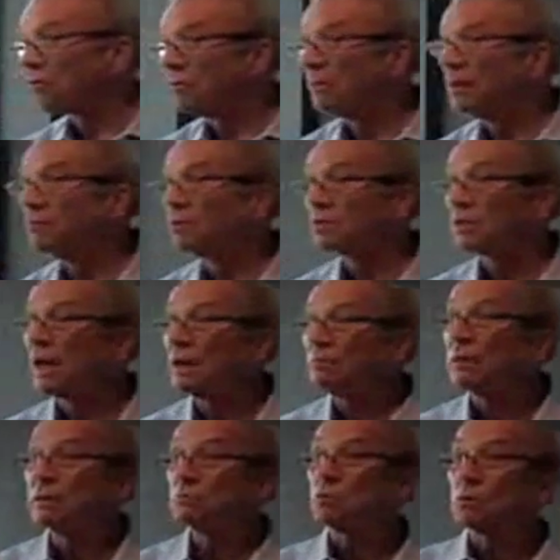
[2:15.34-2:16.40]
for me was I
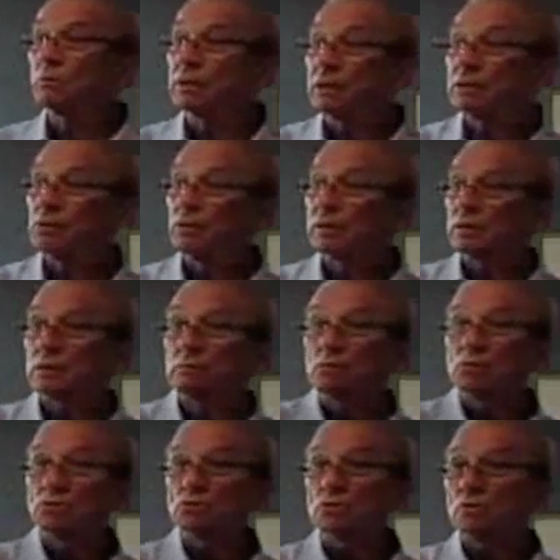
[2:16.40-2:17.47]
made more money doing it than
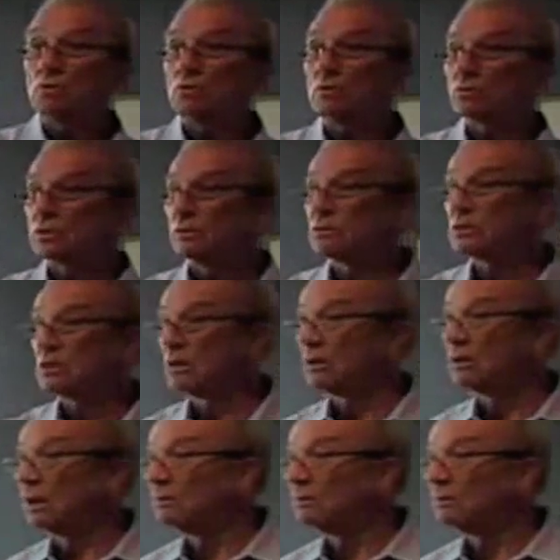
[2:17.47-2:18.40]
most of the lawyers I was selling